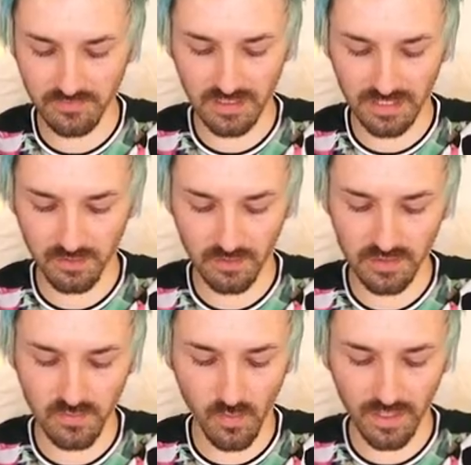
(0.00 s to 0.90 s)
having like all
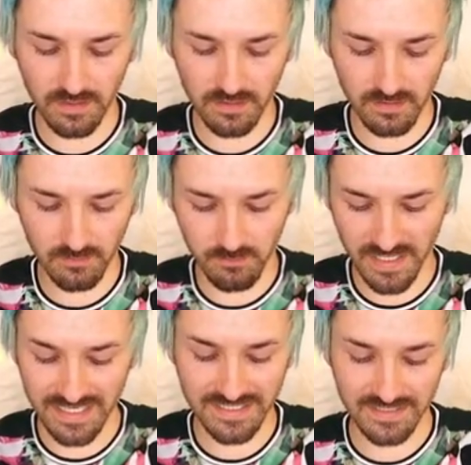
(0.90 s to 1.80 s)
these wire
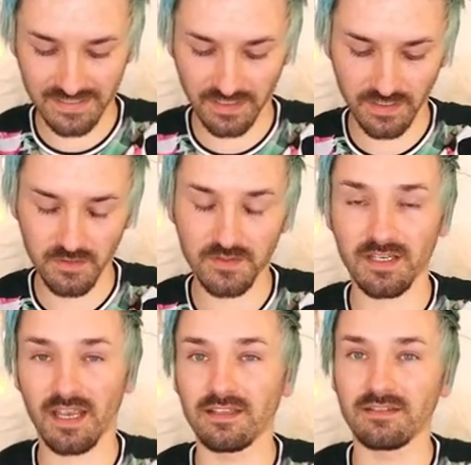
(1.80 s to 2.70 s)
bases that you use
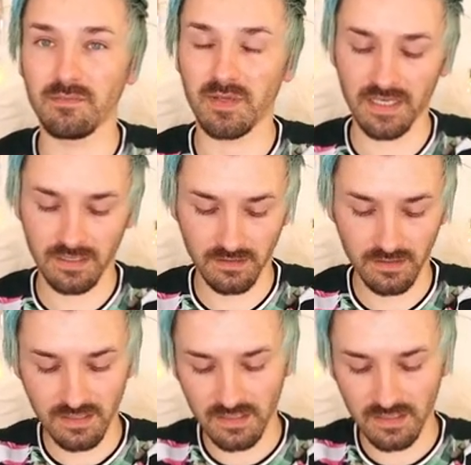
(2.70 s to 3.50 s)
to kind of dip it in